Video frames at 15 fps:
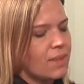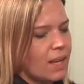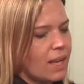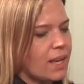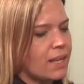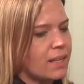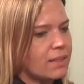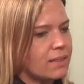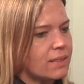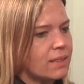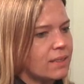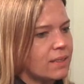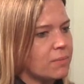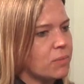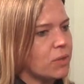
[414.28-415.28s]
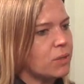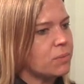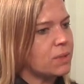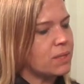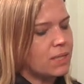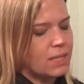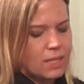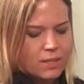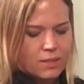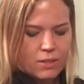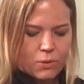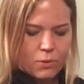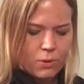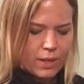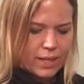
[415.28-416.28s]
And at the moment, there's
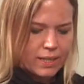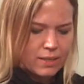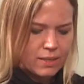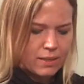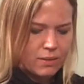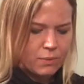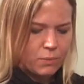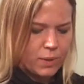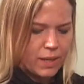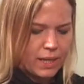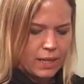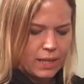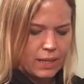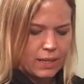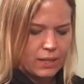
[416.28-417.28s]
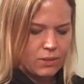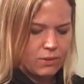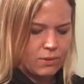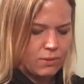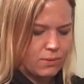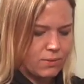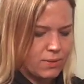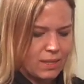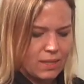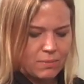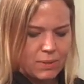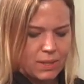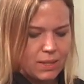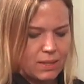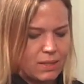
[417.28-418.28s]
a court case underway. Can you tell
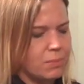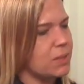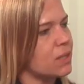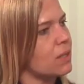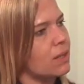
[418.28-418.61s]
me a little bit